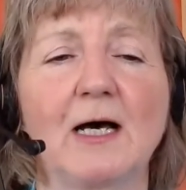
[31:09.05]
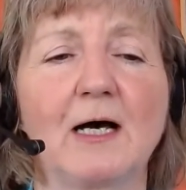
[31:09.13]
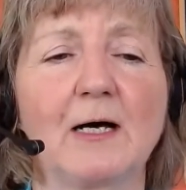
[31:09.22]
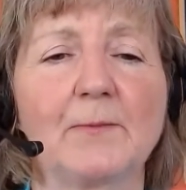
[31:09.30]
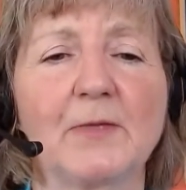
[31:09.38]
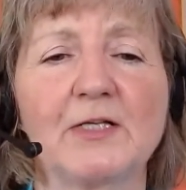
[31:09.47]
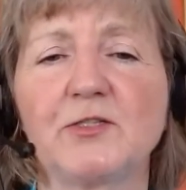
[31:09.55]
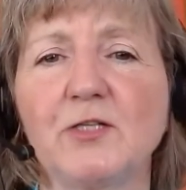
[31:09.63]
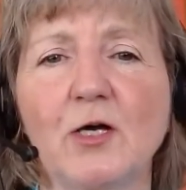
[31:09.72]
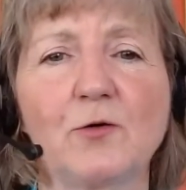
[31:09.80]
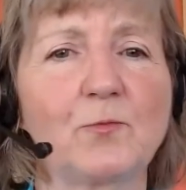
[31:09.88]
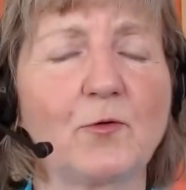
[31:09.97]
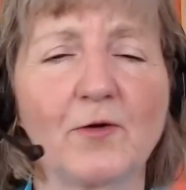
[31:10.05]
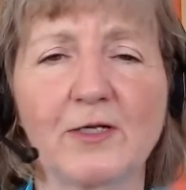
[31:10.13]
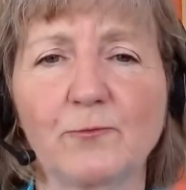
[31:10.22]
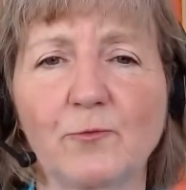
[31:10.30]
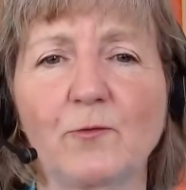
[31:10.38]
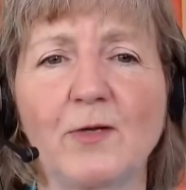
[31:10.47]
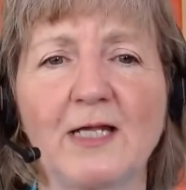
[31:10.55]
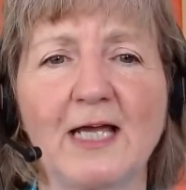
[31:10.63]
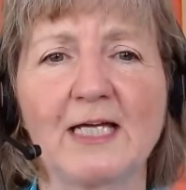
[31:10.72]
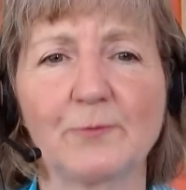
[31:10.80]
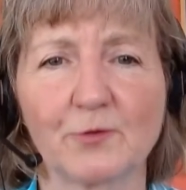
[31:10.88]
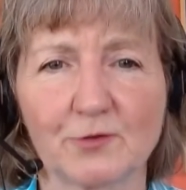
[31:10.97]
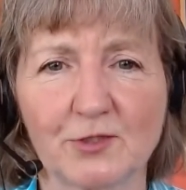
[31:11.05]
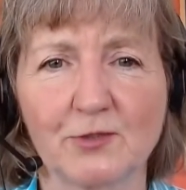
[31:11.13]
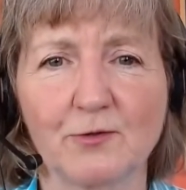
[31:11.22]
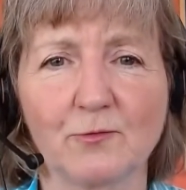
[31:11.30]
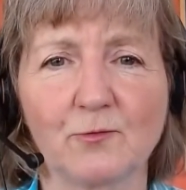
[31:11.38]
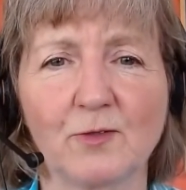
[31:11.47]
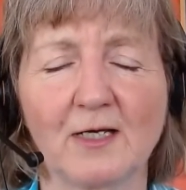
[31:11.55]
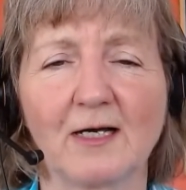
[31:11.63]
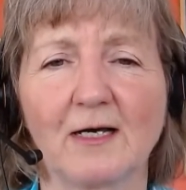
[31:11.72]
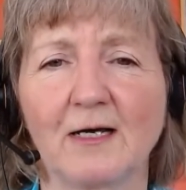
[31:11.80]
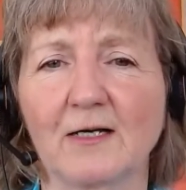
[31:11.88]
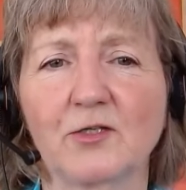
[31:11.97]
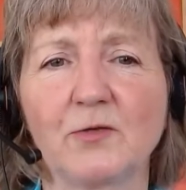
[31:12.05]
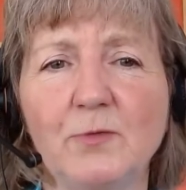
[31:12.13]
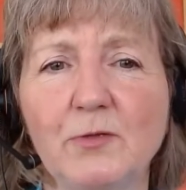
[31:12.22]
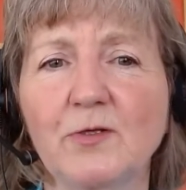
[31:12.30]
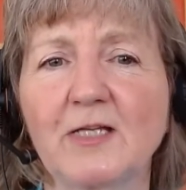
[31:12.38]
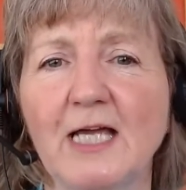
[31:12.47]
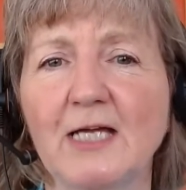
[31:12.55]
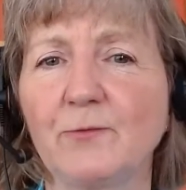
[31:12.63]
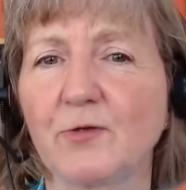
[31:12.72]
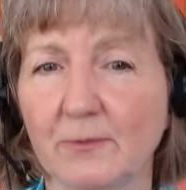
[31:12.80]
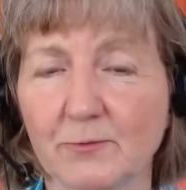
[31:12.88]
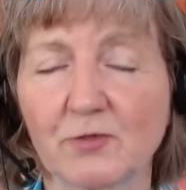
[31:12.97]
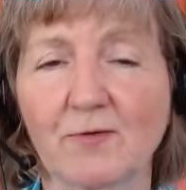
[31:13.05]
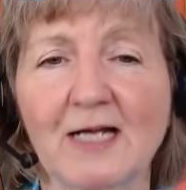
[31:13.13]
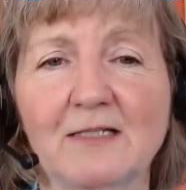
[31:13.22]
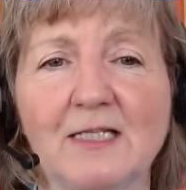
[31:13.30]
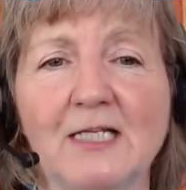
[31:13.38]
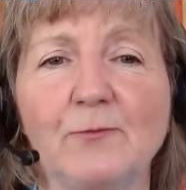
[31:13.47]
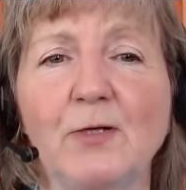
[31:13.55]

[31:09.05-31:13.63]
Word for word: Um, at no point were we able to uh, communicate with him directly.